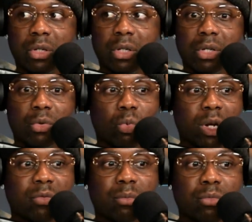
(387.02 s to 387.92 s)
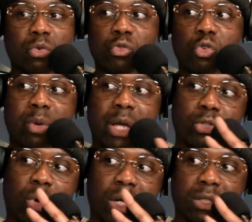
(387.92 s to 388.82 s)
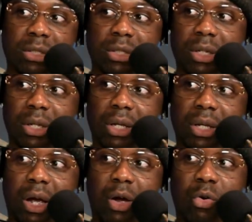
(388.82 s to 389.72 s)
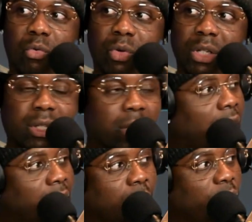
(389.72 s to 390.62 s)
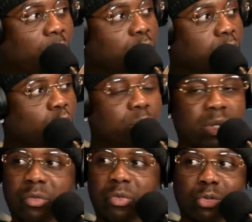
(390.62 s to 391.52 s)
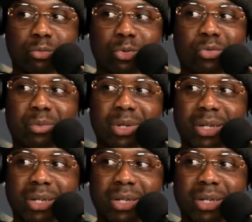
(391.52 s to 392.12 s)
whatever move you make twice. I don't really the first move be a false move for me.